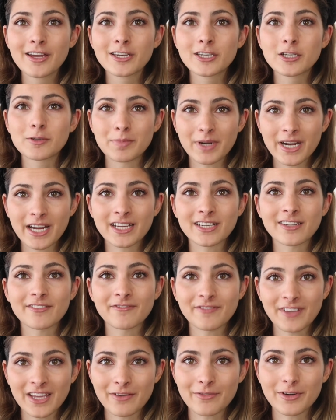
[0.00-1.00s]
to bring the
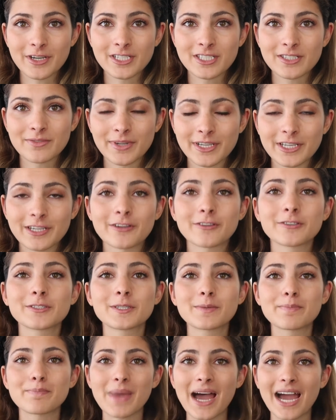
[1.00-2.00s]
favorites
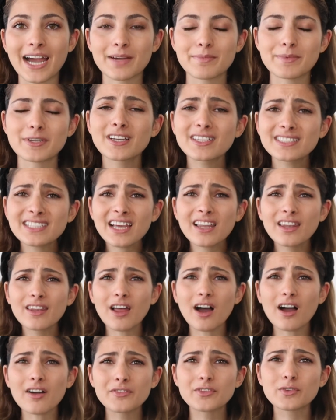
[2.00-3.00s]
videos back because I
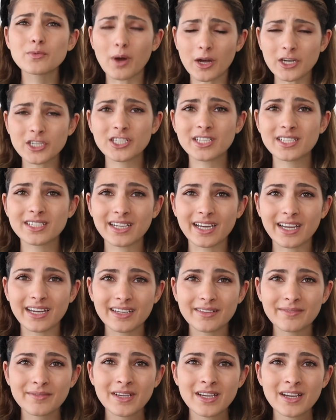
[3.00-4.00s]
loved watching
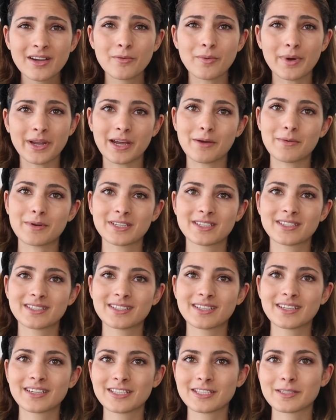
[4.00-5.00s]
them when I
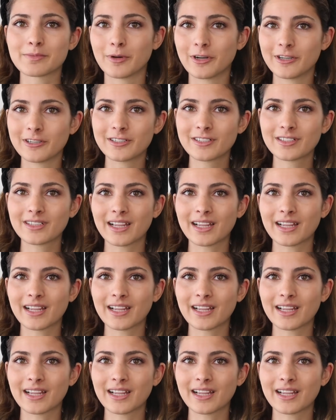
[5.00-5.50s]
was smaller.